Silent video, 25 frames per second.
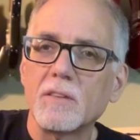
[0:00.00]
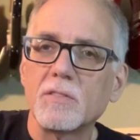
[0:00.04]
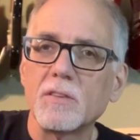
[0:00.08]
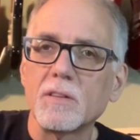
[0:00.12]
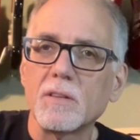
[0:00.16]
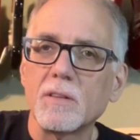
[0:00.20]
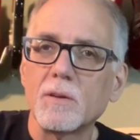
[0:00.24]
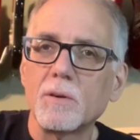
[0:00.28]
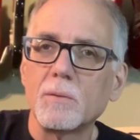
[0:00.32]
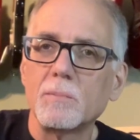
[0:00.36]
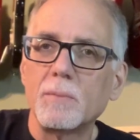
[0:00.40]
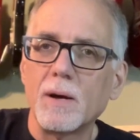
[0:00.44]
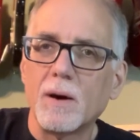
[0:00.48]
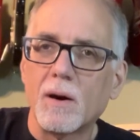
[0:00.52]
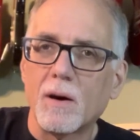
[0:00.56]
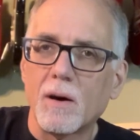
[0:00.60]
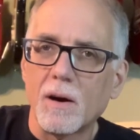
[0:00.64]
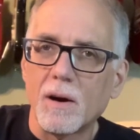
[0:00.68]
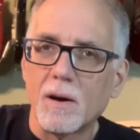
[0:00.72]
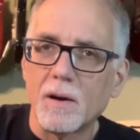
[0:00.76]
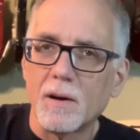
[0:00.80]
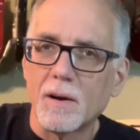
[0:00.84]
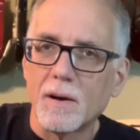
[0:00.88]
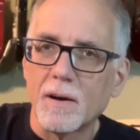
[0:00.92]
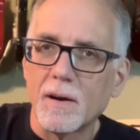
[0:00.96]
a little bit
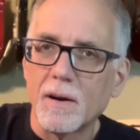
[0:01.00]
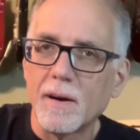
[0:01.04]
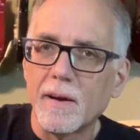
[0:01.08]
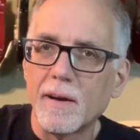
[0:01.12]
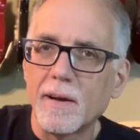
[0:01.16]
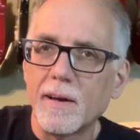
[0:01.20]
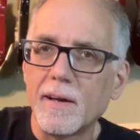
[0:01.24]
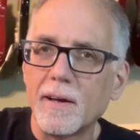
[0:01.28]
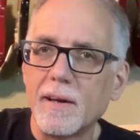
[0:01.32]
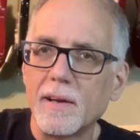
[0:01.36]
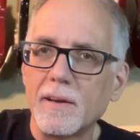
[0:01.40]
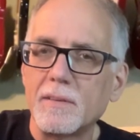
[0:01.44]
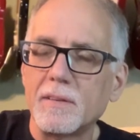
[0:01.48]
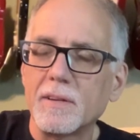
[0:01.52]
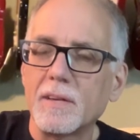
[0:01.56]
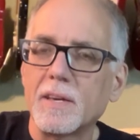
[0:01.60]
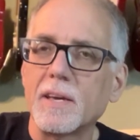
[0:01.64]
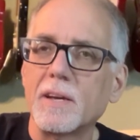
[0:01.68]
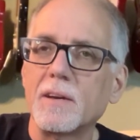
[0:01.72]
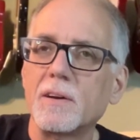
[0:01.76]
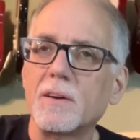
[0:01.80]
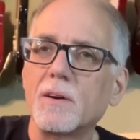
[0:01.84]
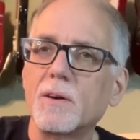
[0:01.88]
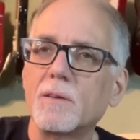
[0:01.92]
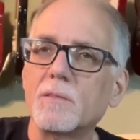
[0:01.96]
harder to
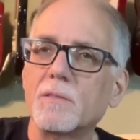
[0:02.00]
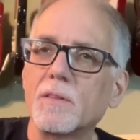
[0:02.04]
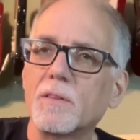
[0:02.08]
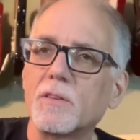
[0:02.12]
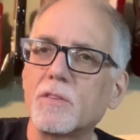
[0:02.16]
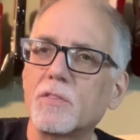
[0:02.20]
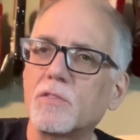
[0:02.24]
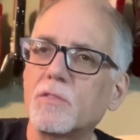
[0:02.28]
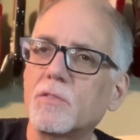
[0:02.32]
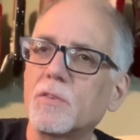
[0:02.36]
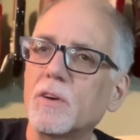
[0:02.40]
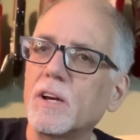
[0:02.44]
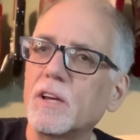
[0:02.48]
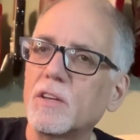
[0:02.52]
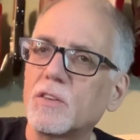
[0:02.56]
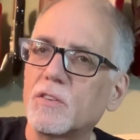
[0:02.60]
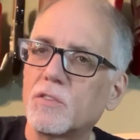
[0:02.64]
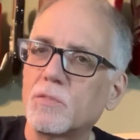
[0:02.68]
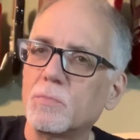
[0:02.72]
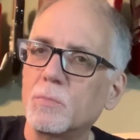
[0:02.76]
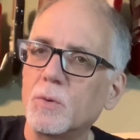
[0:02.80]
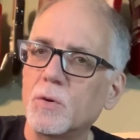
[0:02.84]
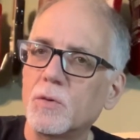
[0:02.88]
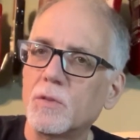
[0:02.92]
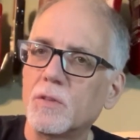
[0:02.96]
get it over the strings
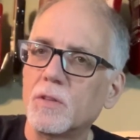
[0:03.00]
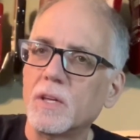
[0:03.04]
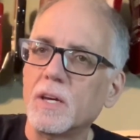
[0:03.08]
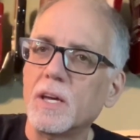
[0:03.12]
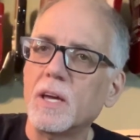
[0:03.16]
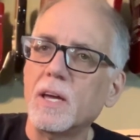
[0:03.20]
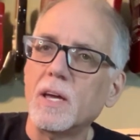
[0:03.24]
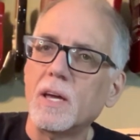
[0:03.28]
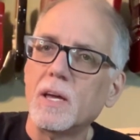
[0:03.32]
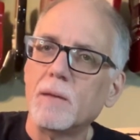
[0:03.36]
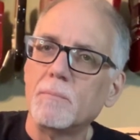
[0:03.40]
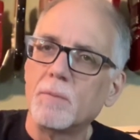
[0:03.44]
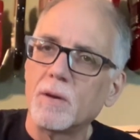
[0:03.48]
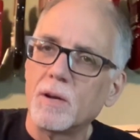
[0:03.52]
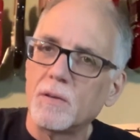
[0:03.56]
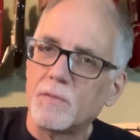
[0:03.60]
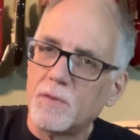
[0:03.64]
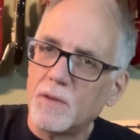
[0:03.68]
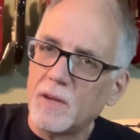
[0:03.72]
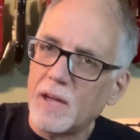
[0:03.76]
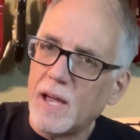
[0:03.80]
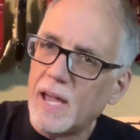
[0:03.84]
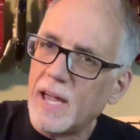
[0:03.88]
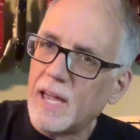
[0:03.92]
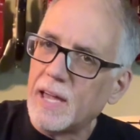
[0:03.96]
smoothly. But if
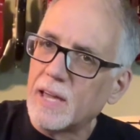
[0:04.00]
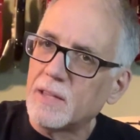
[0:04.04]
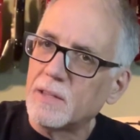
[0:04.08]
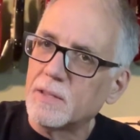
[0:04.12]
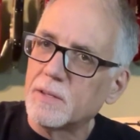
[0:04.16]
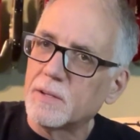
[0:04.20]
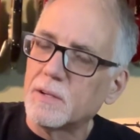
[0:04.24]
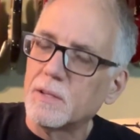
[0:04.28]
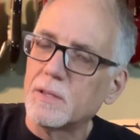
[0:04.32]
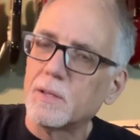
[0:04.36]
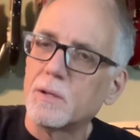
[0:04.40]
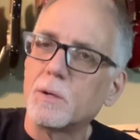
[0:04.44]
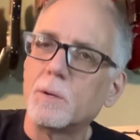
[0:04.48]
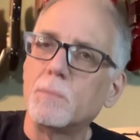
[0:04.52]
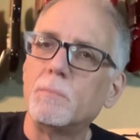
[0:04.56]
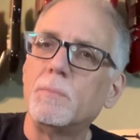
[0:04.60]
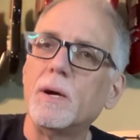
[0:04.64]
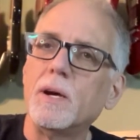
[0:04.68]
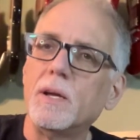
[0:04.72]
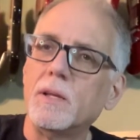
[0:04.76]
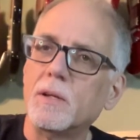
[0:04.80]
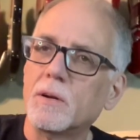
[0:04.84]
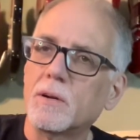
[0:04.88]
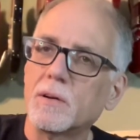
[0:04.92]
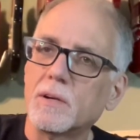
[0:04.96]
you angle it a little
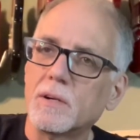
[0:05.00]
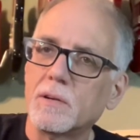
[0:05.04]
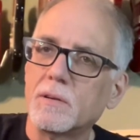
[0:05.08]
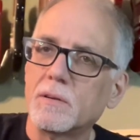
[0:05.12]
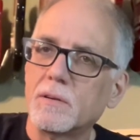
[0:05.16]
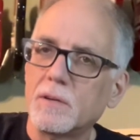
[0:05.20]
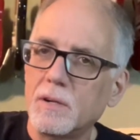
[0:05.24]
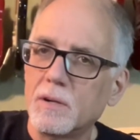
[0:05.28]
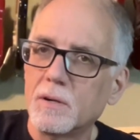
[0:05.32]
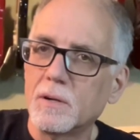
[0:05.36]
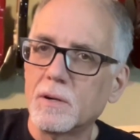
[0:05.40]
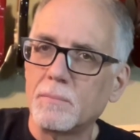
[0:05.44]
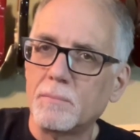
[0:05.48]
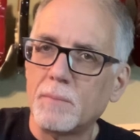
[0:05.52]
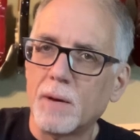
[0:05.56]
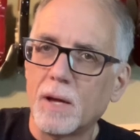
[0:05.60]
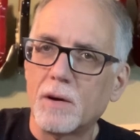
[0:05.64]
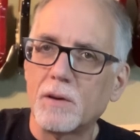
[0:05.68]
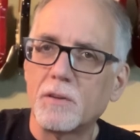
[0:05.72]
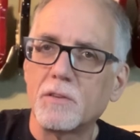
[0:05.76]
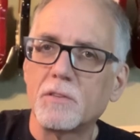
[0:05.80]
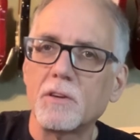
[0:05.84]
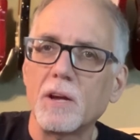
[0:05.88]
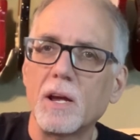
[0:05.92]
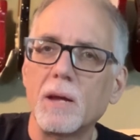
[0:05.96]
bit, you're in
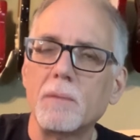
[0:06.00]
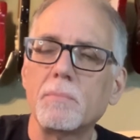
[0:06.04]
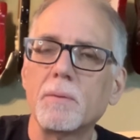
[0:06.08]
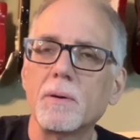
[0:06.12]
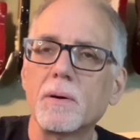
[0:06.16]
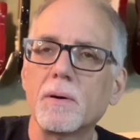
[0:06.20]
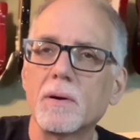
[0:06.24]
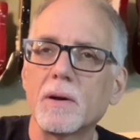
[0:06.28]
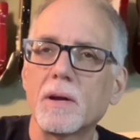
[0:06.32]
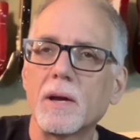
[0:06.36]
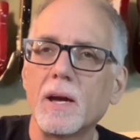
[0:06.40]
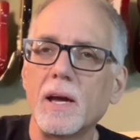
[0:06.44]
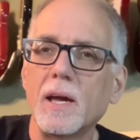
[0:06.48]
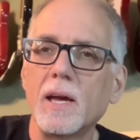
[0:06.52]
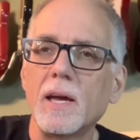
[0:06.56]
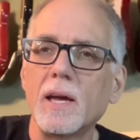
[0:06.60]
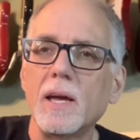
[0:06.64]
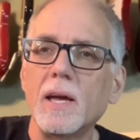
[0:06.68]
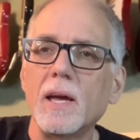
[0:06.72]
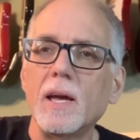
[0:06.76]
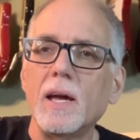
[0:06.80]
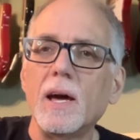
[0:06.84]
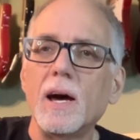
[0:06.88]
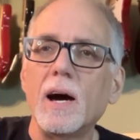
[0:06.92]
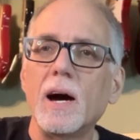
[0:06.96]
better shape.
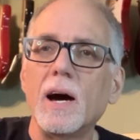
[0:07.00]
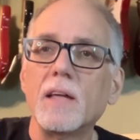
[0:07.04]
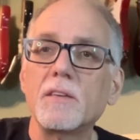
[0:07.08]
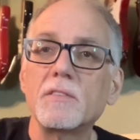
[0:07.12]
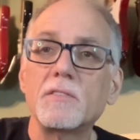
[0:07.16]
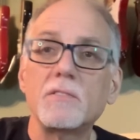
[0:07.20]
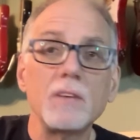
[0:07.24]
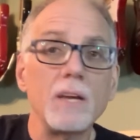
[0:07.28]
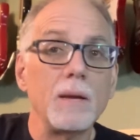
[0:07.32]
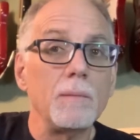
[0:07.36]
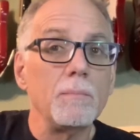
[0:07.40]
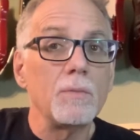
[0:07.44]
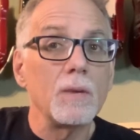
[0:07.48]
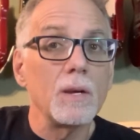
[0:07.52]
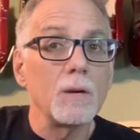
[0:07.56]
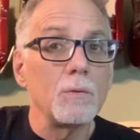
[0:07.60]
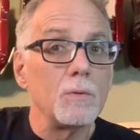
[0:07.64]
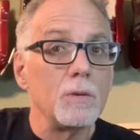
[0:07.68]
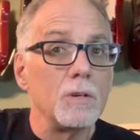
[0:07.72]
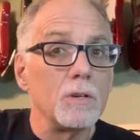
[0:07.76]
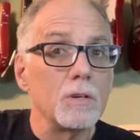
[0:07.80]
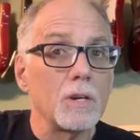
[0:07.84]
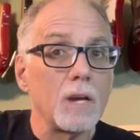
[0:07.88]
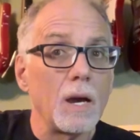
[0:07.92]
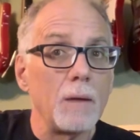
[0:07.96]
Okay. Same thing when
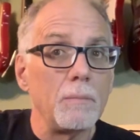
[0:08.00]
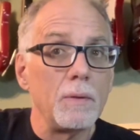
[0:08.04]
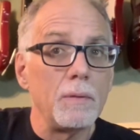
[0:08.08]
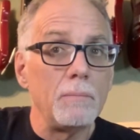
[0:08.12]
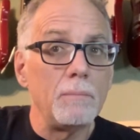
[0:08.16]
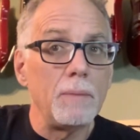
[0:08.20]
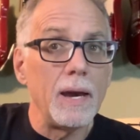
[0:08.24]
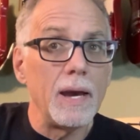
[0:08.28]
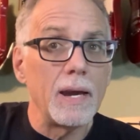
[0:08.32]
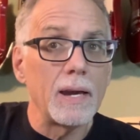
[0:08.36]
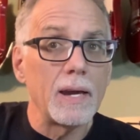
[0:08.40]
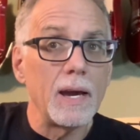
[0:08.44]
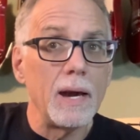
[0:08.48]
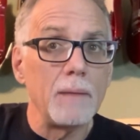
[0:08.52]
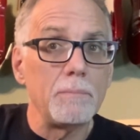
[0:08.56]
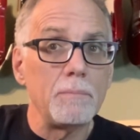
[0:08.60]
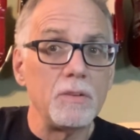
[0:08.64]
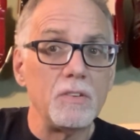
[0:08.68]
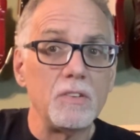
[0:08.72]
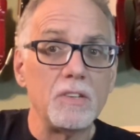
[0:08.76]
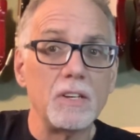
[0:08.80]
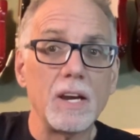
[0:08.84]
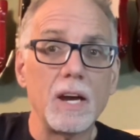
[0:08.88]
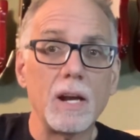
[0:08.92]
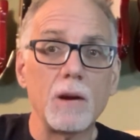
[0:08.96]
you're coming back up,
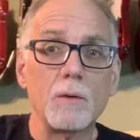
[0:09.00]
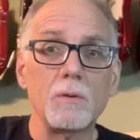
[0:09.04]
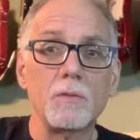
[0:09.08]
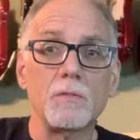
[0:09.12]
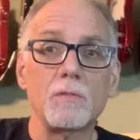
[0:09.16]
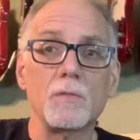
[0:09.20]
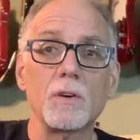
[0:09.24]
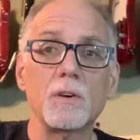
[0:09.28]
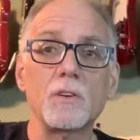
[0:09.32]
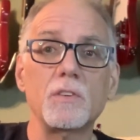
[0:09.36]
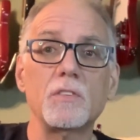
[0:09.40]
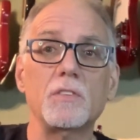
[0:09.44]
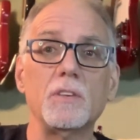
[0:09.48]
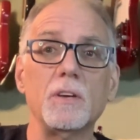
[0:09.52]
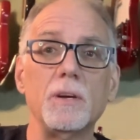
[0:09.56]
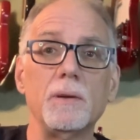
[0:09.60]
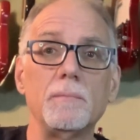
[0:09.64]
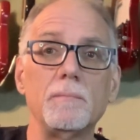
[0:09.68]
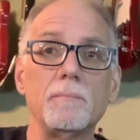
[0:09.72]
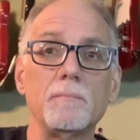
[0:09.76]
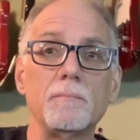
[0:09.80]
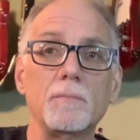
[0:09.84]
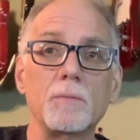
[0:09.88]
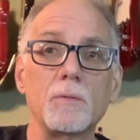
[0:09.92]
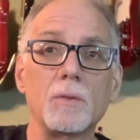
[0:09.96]
but you got to reverse it,
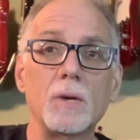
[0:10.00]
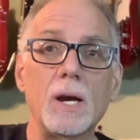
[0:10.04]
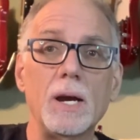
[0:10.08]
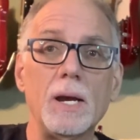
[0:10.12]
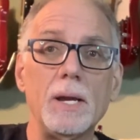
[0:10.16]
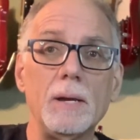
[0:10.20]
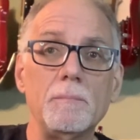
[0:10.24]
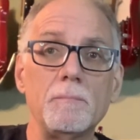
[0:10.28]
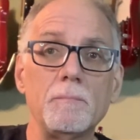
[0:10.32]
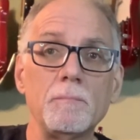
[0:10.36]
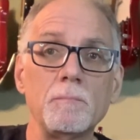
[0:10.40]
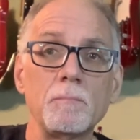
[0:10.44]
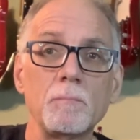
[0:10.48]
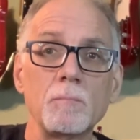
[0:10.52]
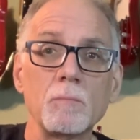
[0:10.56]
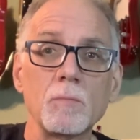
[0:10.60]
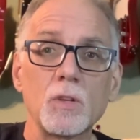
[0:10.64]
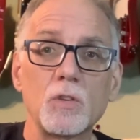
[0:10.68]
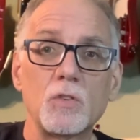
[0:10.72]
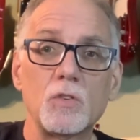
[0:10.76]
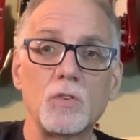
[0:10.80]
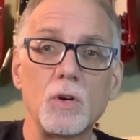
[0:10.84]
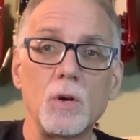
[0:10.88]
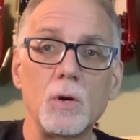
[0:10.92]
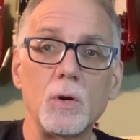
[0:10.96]
right?
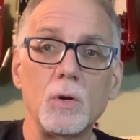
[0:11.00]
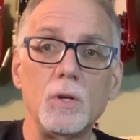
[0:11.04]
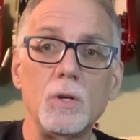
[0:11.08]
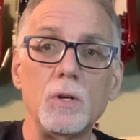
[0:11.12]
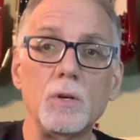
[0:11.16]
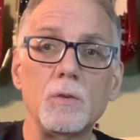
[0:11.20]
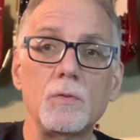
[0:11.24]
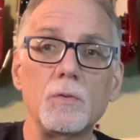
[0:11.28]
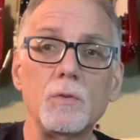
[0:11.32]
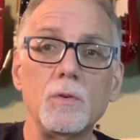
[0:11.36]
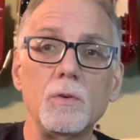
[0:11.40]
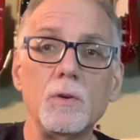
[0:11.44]
So you